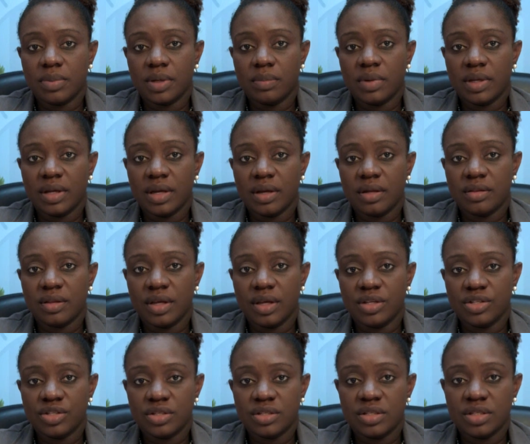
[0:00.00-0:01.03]
Public Health
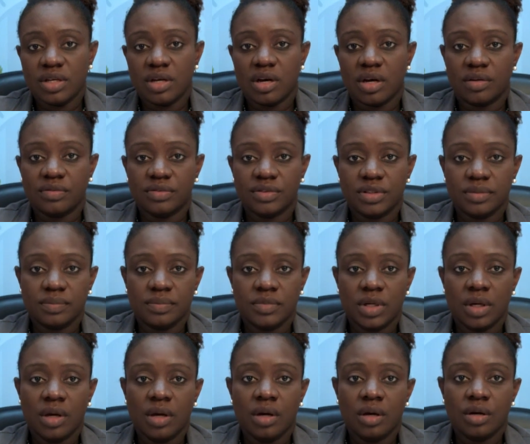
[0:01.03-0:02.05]
Agency, CARPHA,
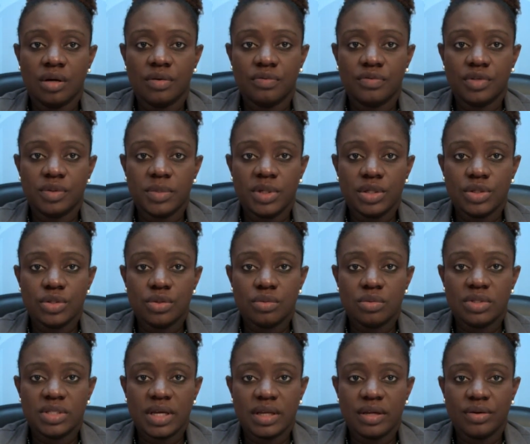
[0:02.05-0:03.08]
confirming
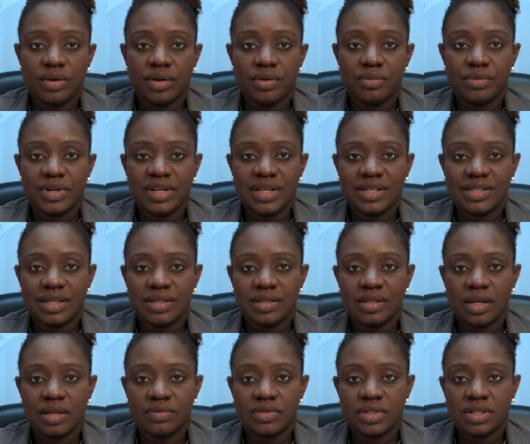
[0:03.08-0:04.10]
two dengue-related
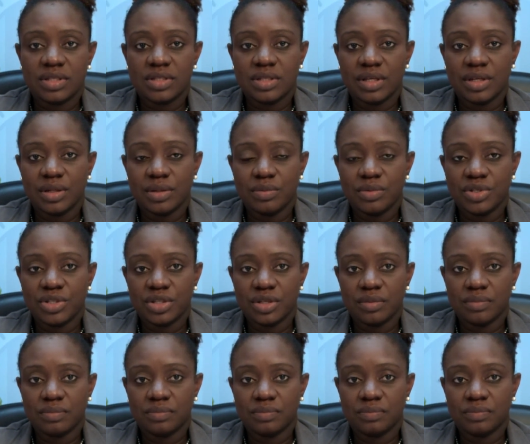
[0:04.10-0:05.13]
deaths in St. Lucia.
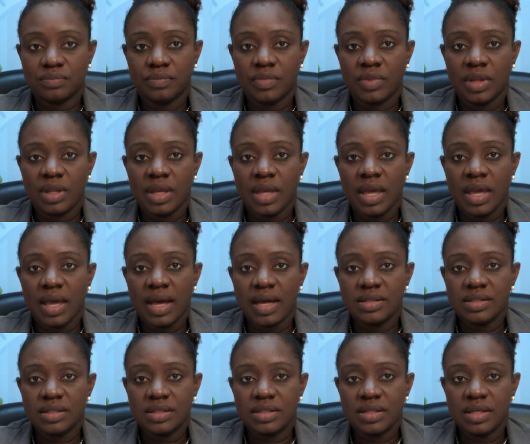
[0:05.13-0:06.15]

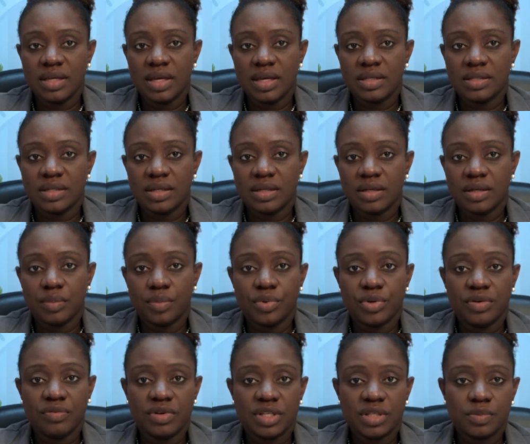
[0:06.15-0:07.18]
As indicated in a
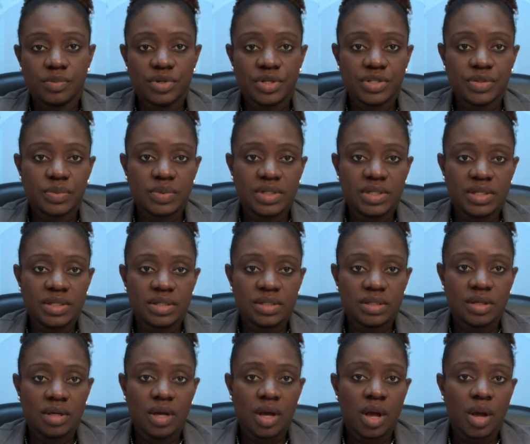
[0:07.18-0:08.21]
previous press release,
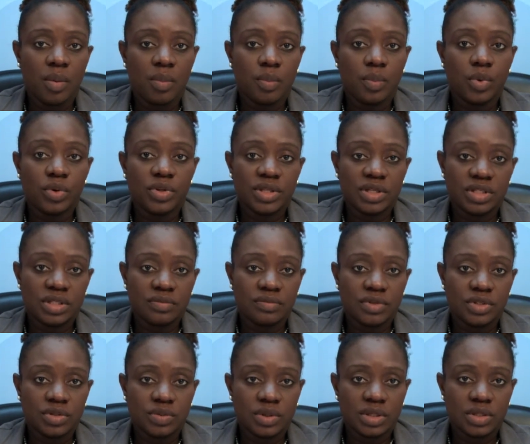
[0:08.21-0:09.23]
both
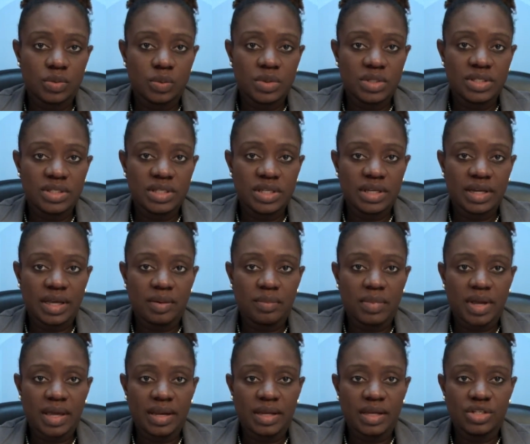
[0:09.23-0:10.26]
individuals were seen and
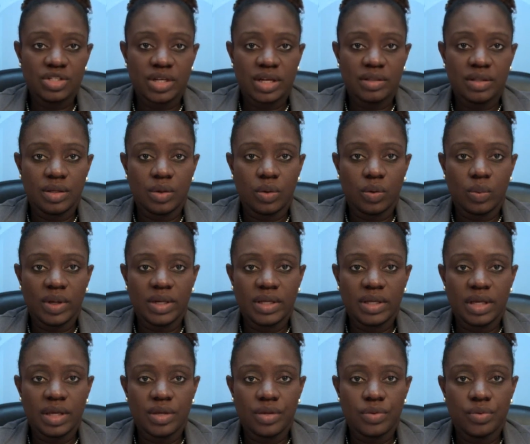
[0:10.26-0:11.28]
managed at the Owen
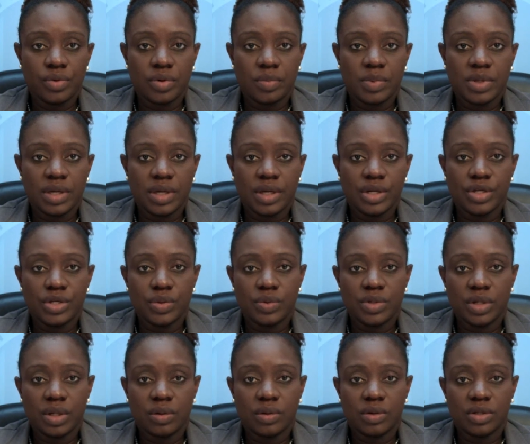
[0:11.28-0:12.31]
King European
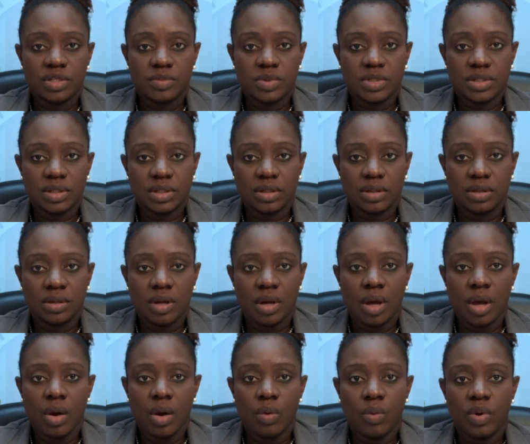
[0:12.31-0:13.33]
Union Hospital,
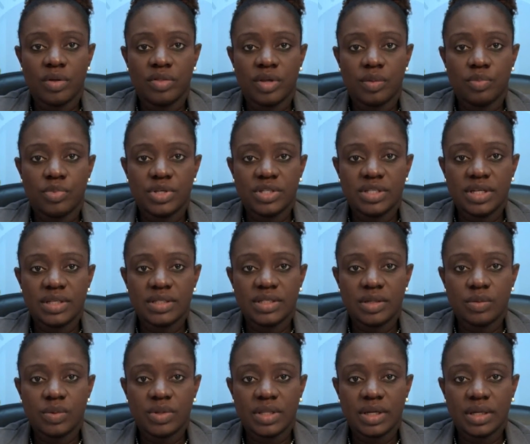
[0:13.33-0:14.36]
where they
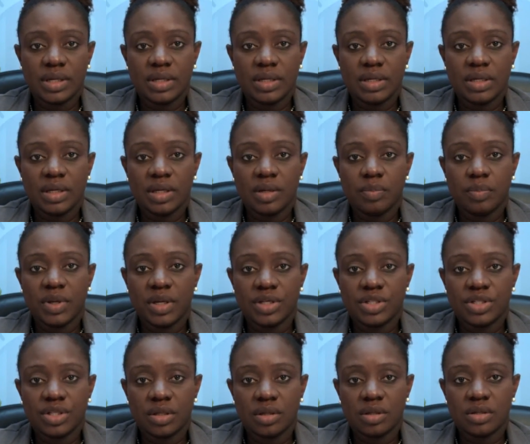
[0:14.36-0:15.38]
presented with a clinical
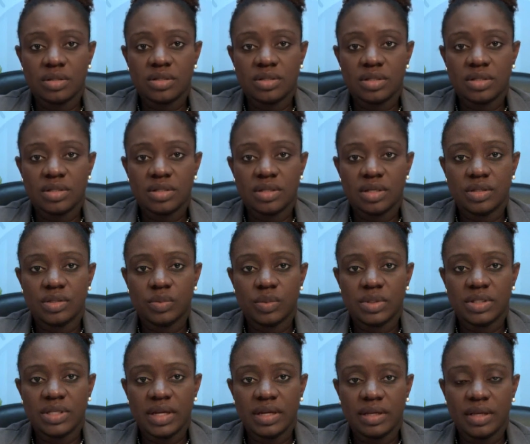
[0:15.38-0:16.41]
picture consistent
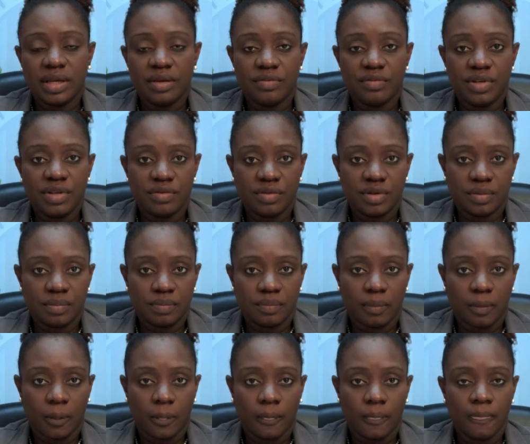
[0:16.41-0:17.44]
with dengue fever.
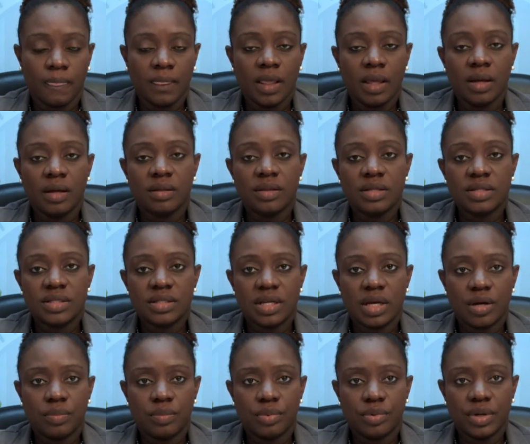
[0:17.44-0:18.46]
This
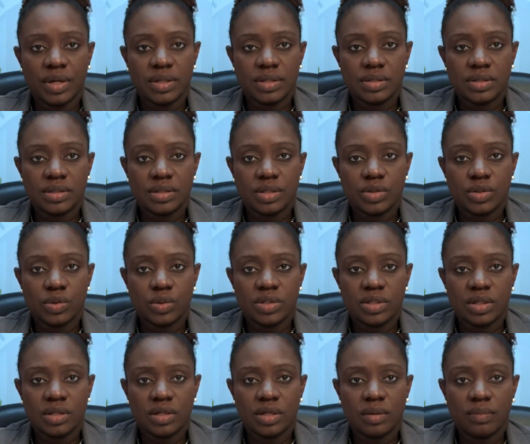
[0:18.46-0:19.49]
now brings the
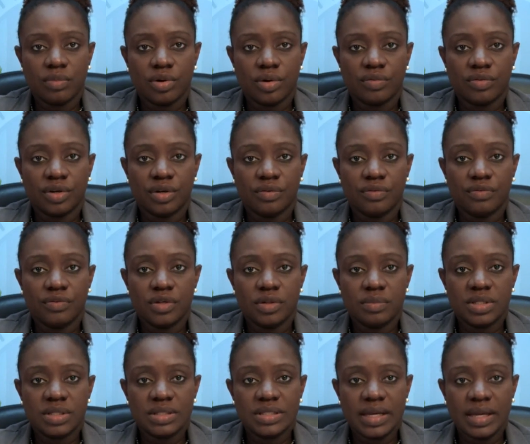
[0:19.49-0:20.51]
total number of
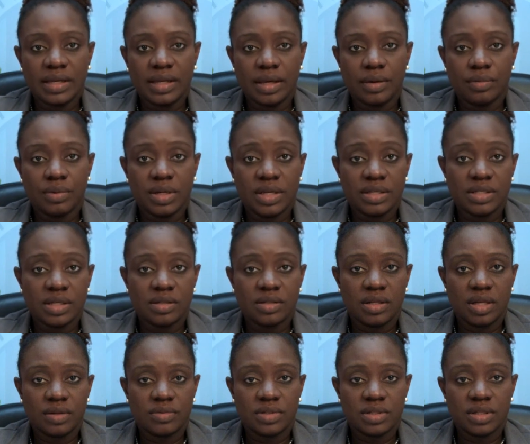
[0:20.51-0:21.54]
confirmed dengue-related
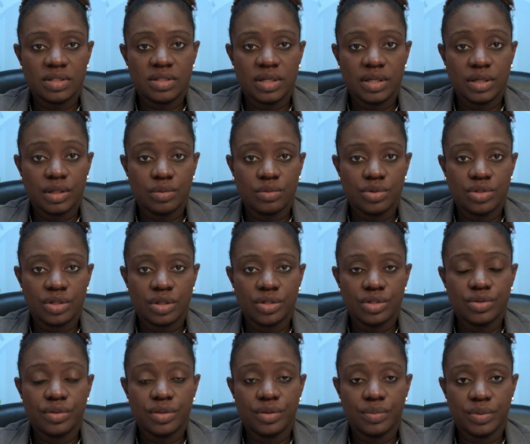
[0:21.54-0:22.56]
deaths in St. Lucia
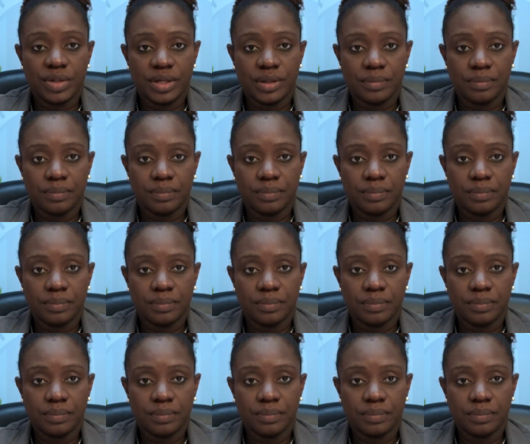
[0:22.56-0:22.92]
to three.